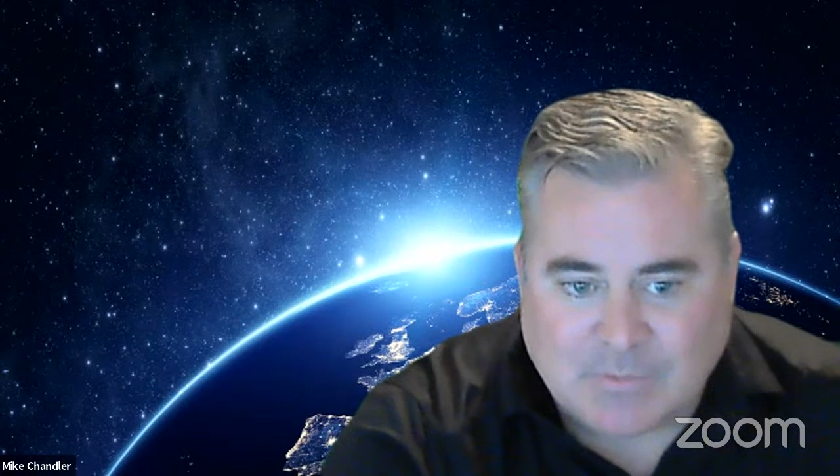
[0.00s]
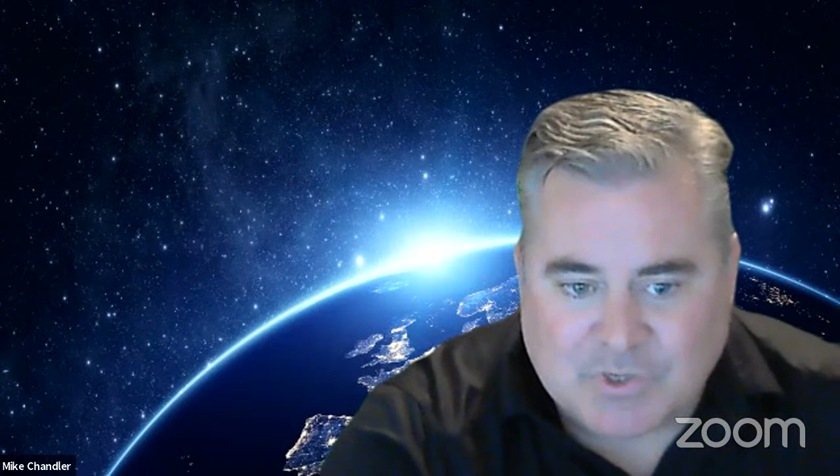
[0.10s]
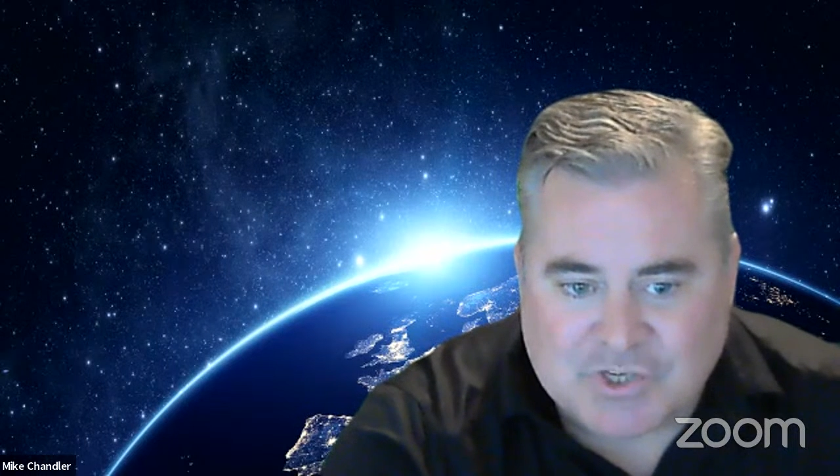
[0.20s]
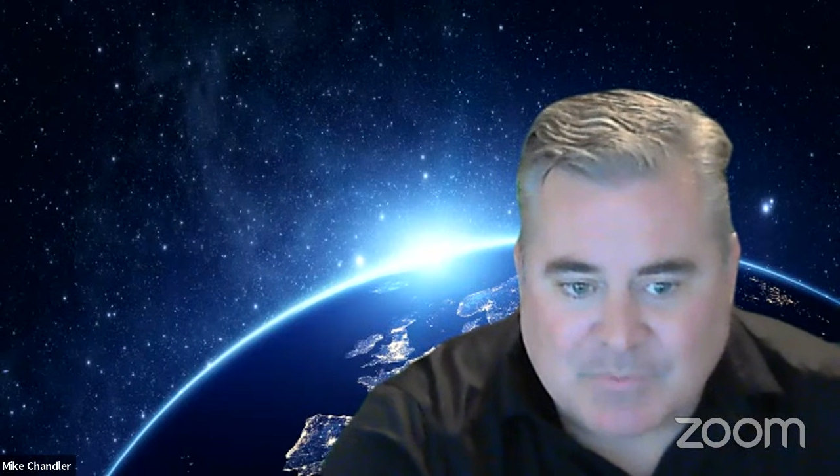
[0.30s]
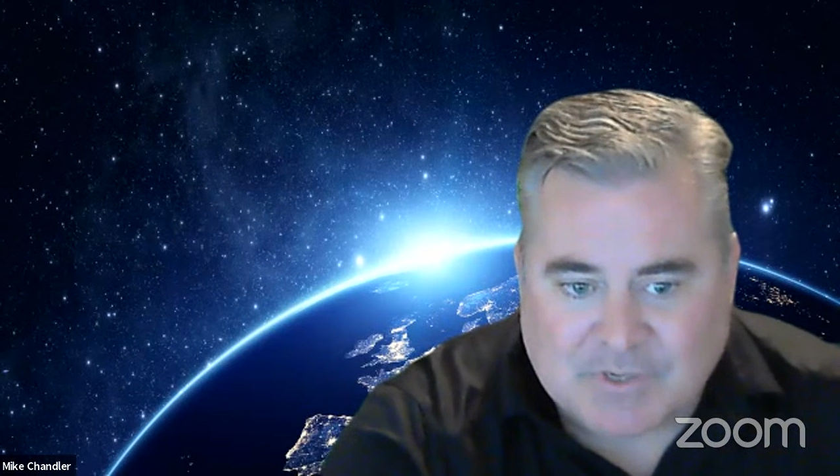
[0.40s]
We
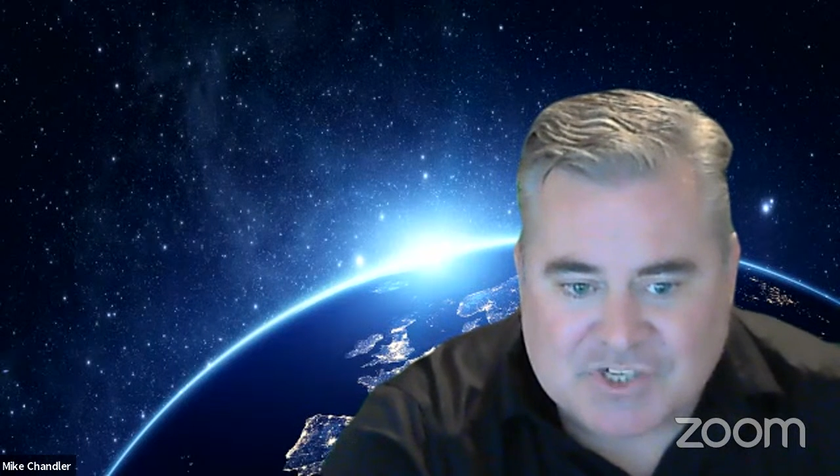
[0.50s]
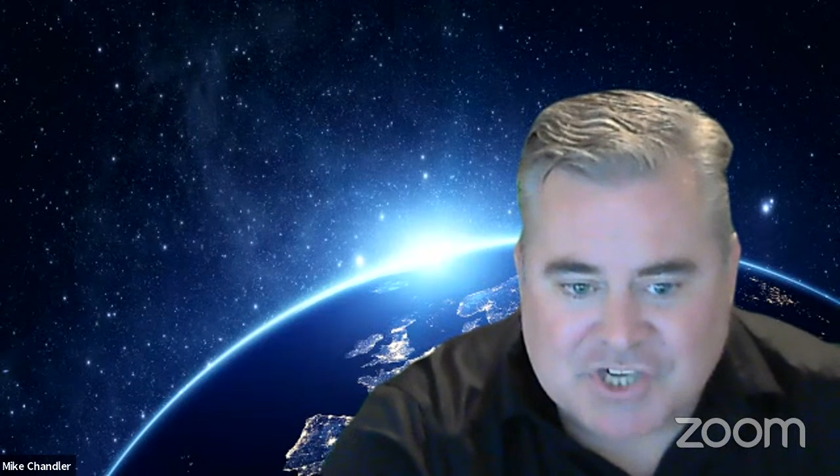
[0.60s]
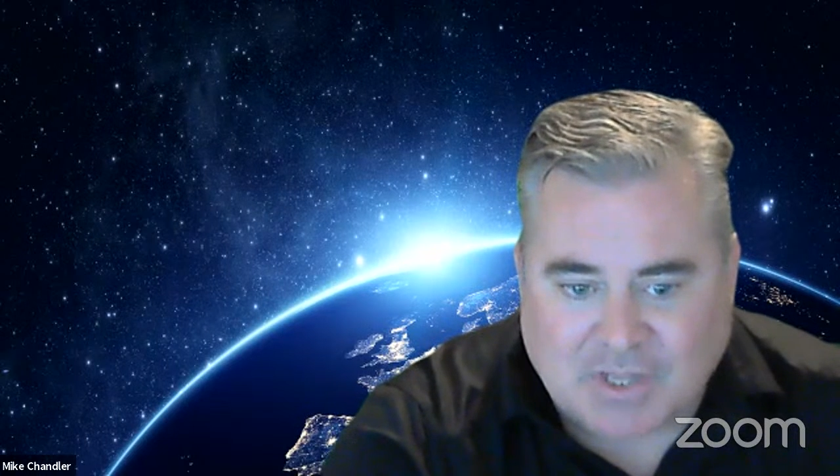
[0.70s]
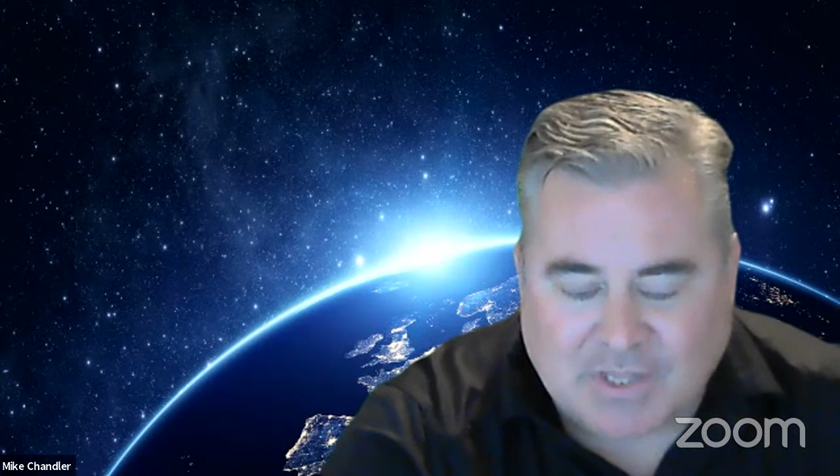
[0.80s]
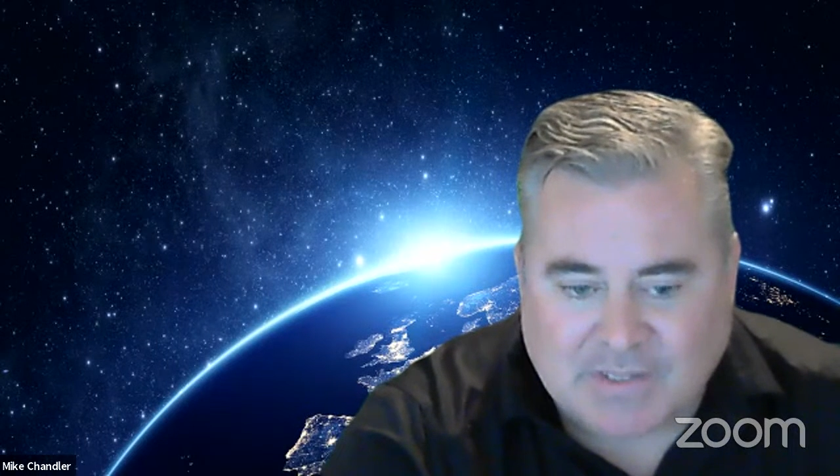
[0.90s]
jumped in
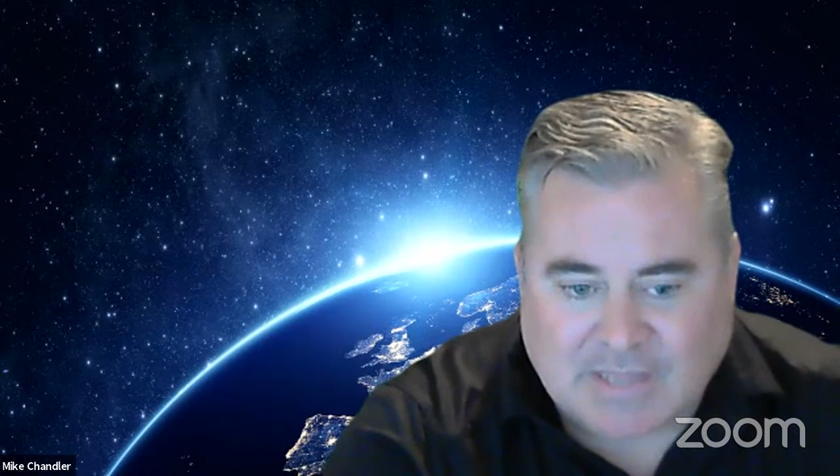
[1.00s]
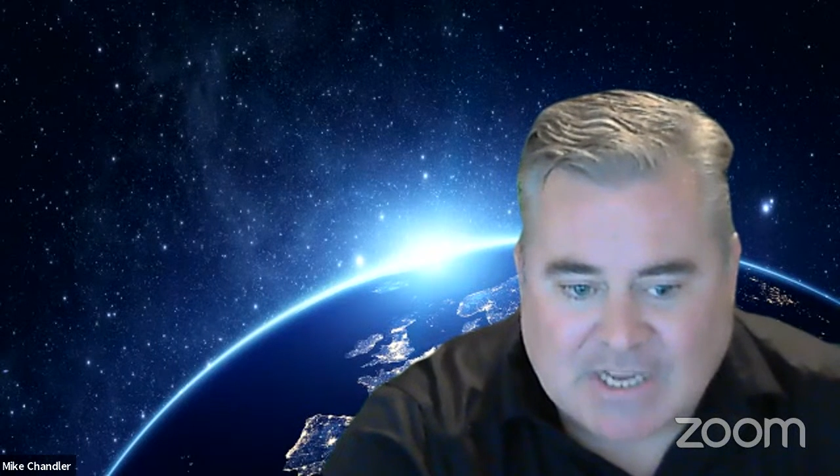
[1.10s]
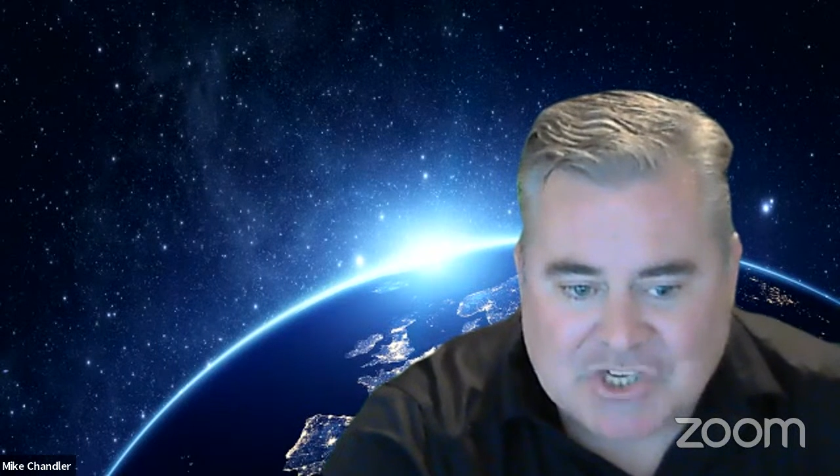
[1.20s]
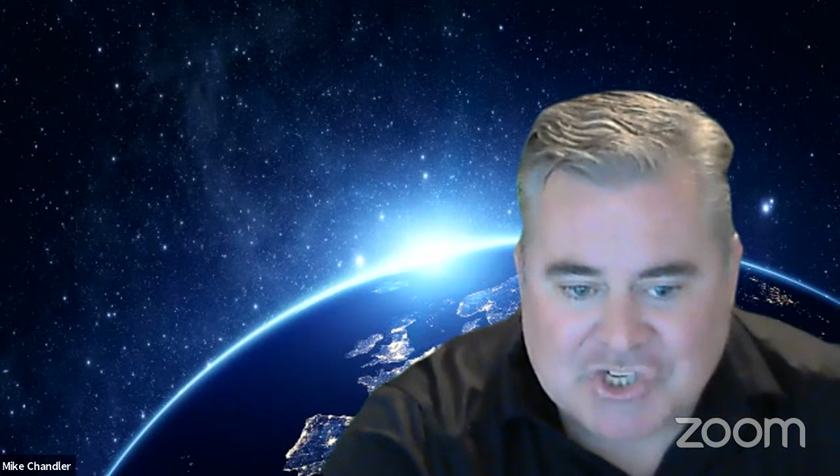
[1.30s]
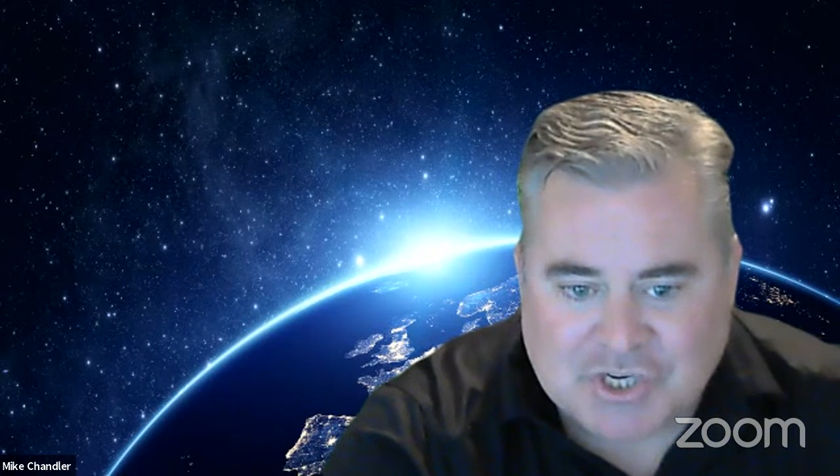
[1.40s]
Shelly
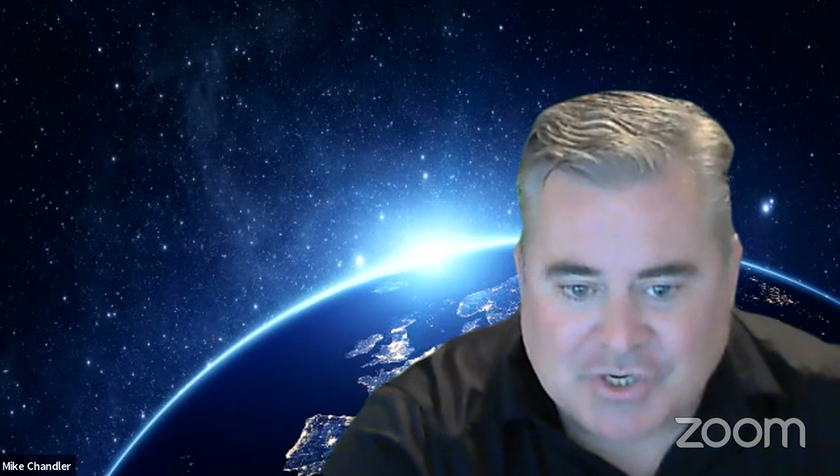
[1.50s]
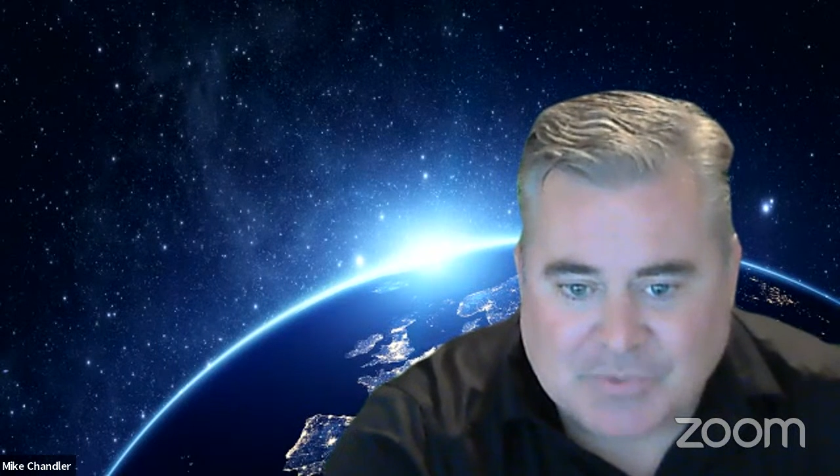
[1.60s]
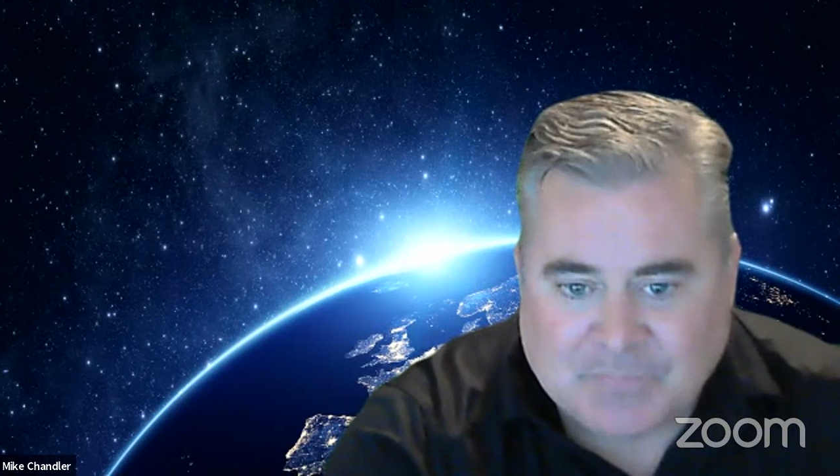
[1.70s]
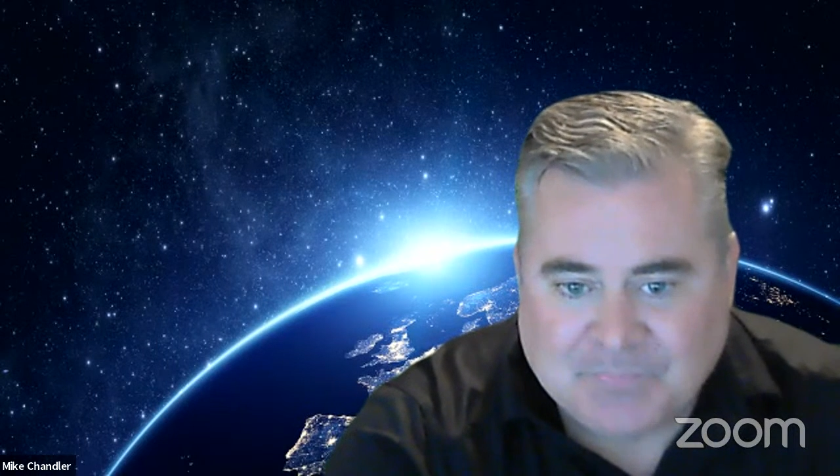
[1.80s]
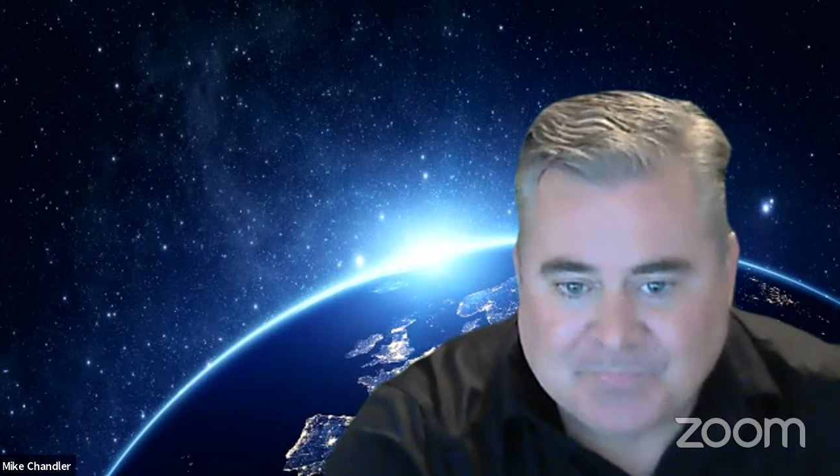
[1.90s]
last year.